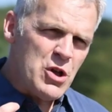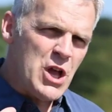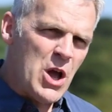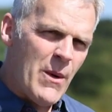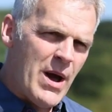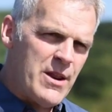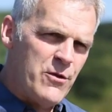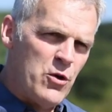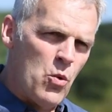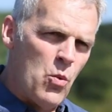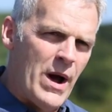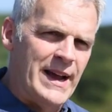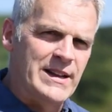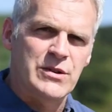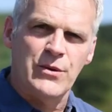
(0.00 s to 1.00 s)
can go out of your
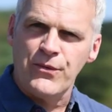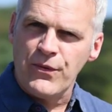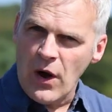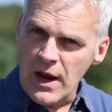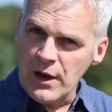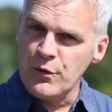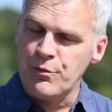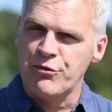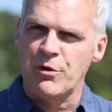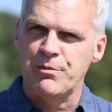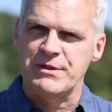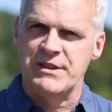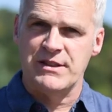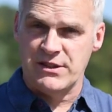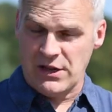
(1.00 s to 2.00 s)
way to find
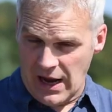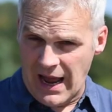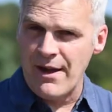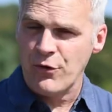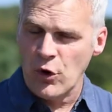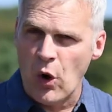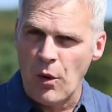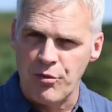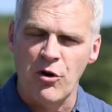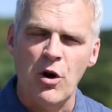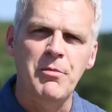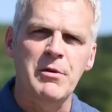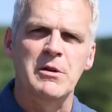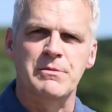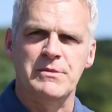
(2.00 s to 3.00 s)
properties that have got
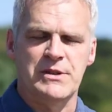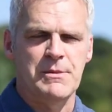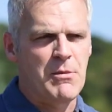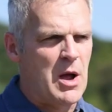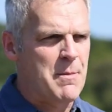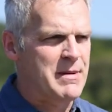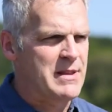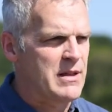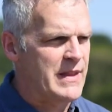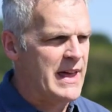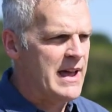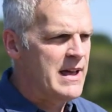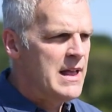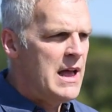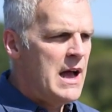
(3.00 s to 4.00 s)
problems, it might be that
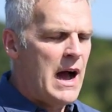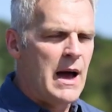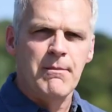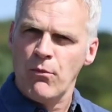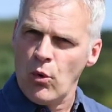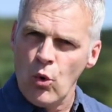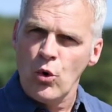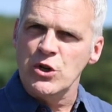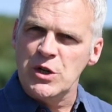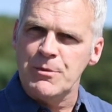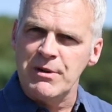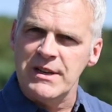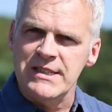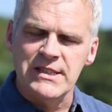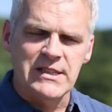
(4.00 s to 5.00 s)
they're
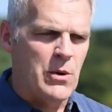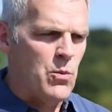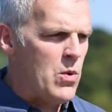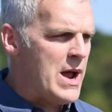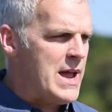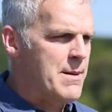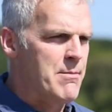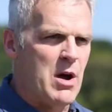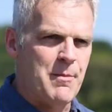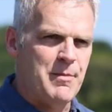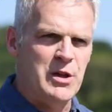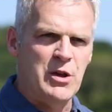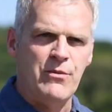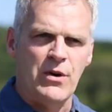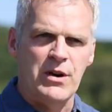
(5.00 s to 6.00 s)
unmortgageable in some way, it might
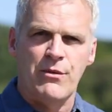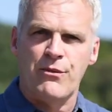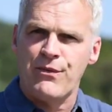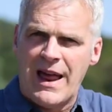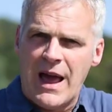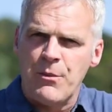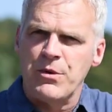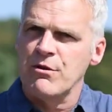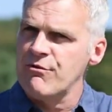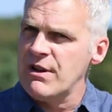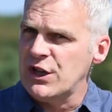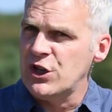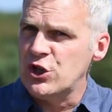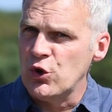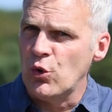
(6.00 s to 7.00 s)
be you find a flat with a
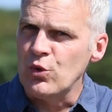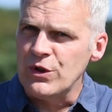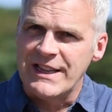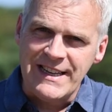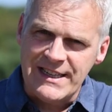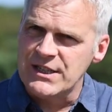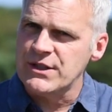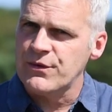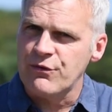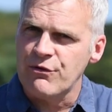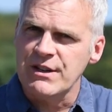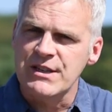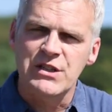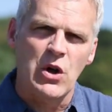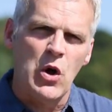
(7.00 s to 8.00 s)
really short lease,
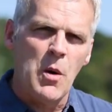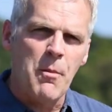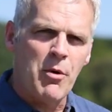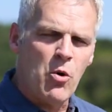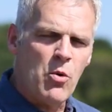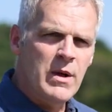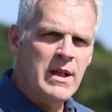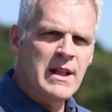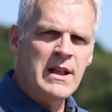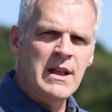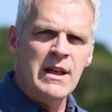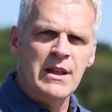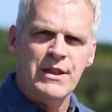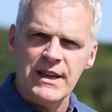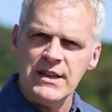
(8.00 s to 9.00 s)
for example.
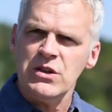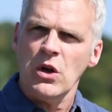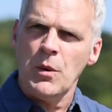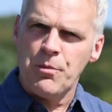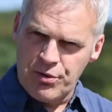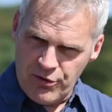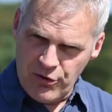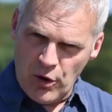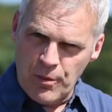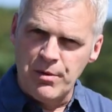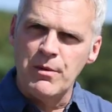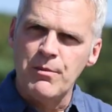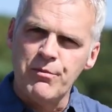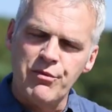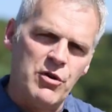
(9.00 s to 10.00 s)
These are
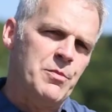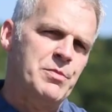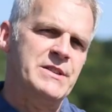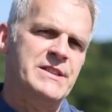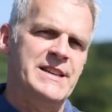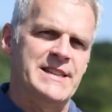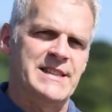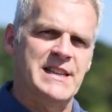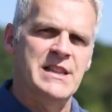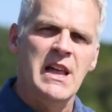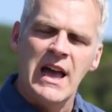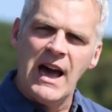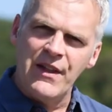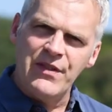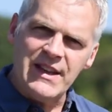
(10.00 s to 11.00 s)
problem properties, and
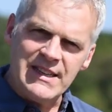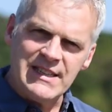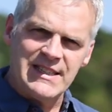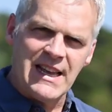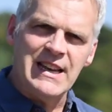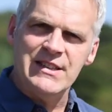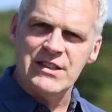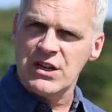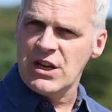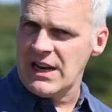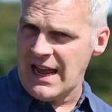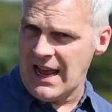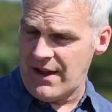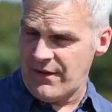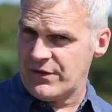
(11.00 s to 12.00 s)
these sellers are going
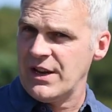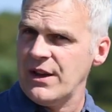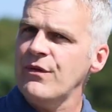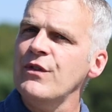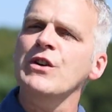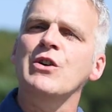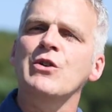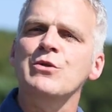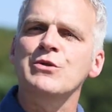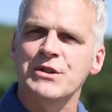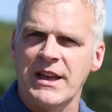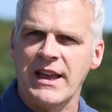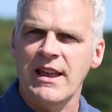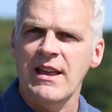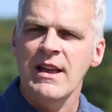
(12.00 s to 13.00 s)
to have
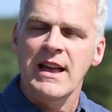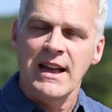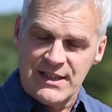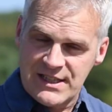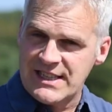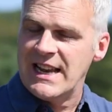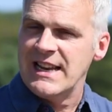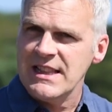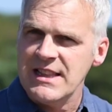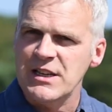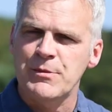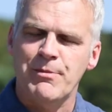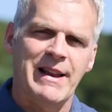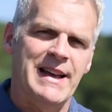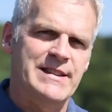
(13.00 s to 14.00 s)
difficulty selling
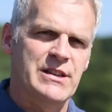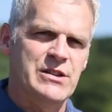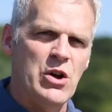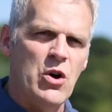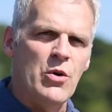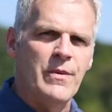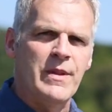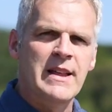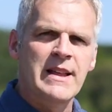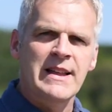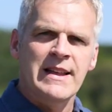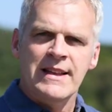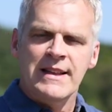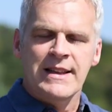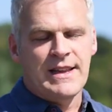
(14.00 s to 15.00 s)
these places on.
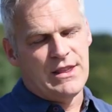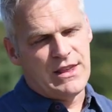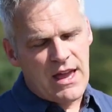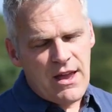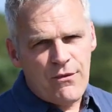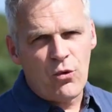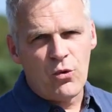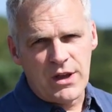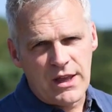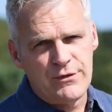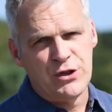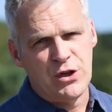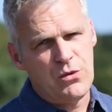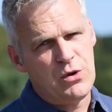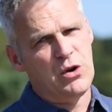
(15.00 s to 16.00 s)
It therefore
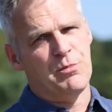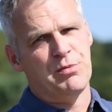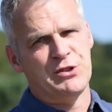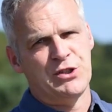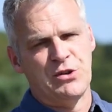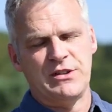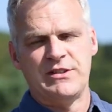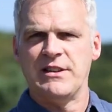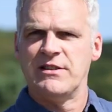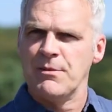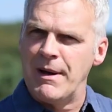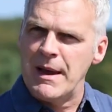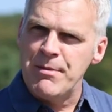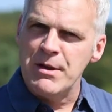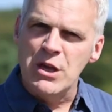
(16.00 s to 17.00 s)
gives you an opportunity to
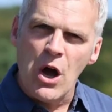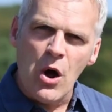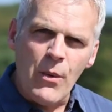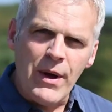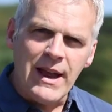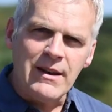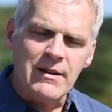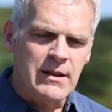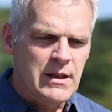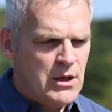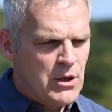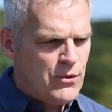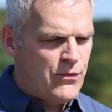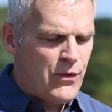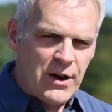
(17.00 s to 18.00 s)
maybe go in,
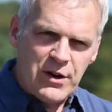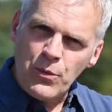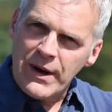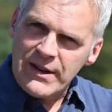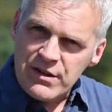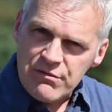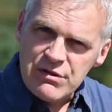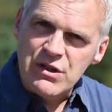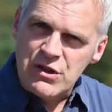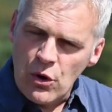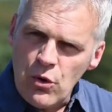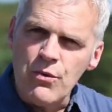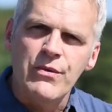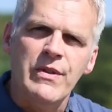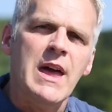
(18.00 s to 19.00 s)
find a way to
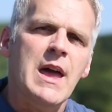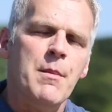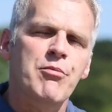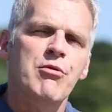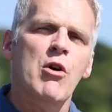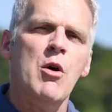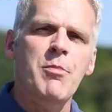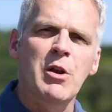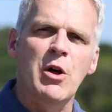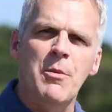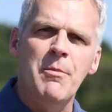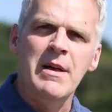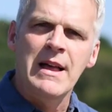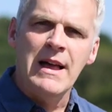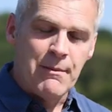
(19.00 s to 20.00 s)
resolve their
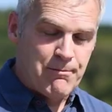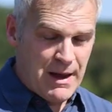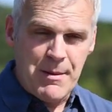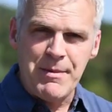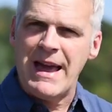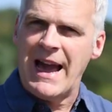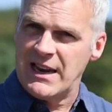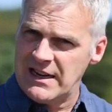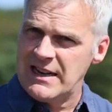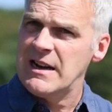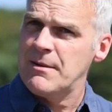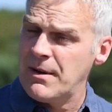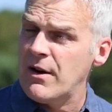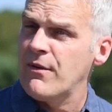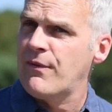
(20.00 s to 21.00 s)
problem, maybe add a
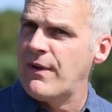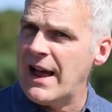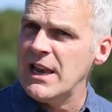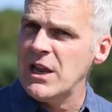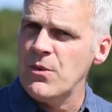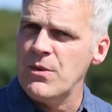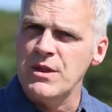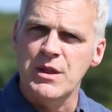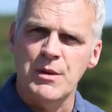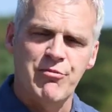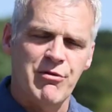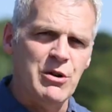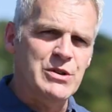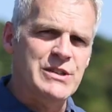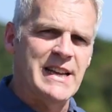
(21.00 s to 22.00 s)
little bit of value in the
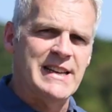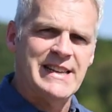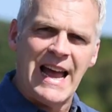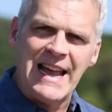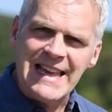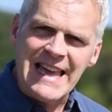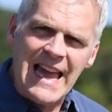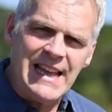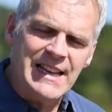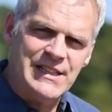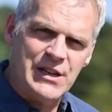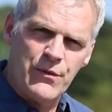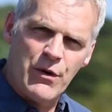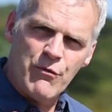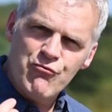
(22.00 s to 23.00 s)
process, and get
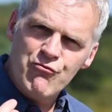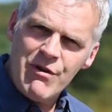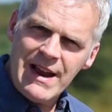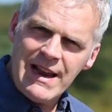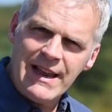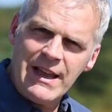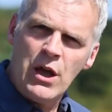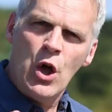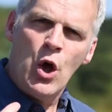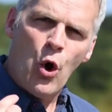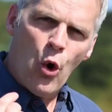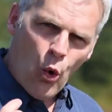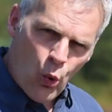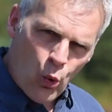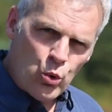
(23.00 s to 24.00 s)
yourself a really
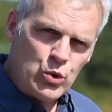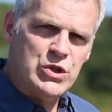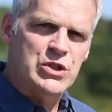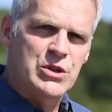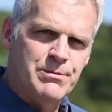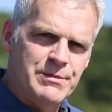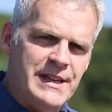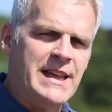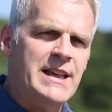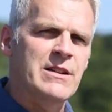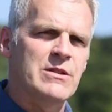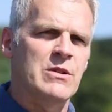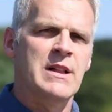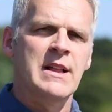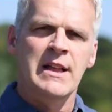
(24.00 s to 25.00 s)
awesome
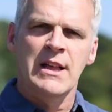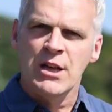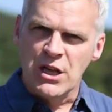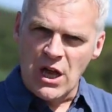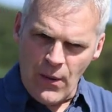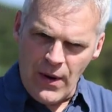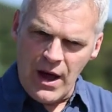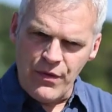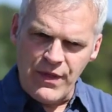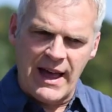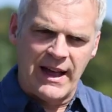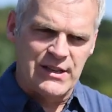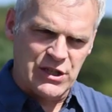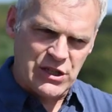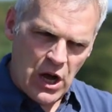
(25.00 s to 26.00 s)
deal. Go out
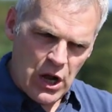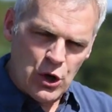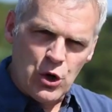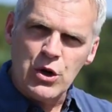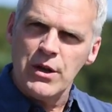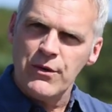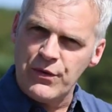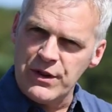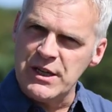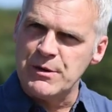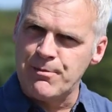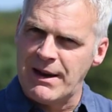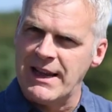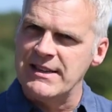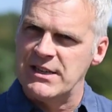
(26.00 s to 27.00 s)
there, start looking for
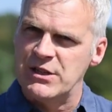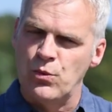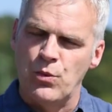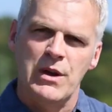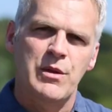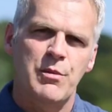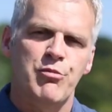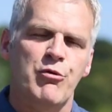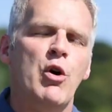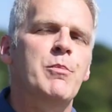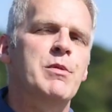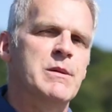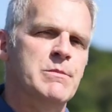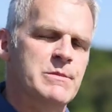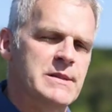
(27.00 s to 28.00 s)
these places with
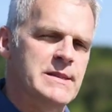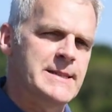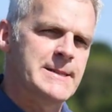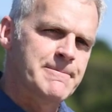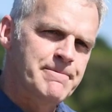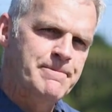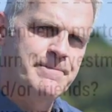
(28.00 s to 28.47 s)
problems.